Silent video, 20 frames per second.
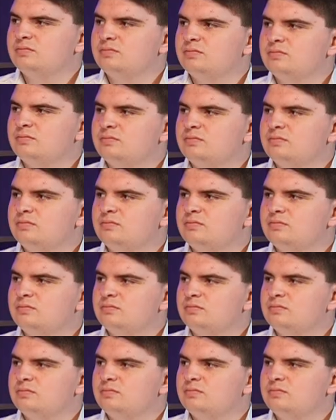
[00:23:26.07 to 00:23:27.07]

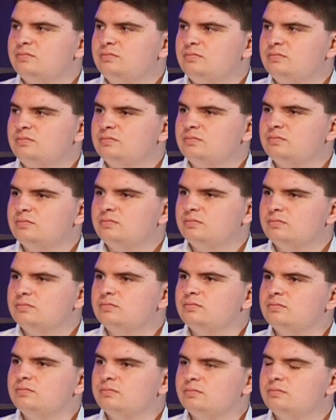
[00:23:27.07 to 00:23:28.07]

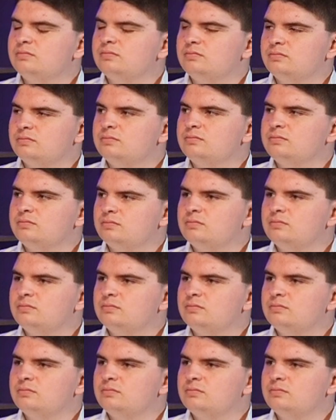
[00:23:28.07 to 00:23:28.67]
This person isn't speaking.